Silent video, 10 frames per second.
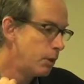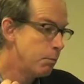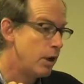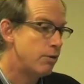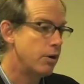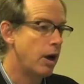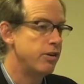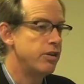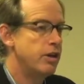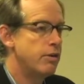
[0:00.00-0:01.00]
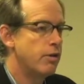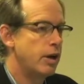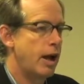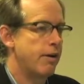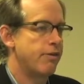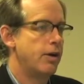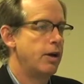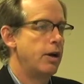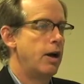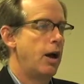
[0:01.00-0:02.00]
But he realized he didn't really have
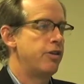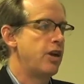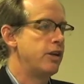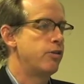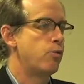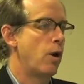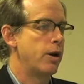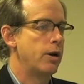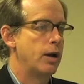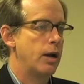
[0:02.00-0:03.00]
a sense of what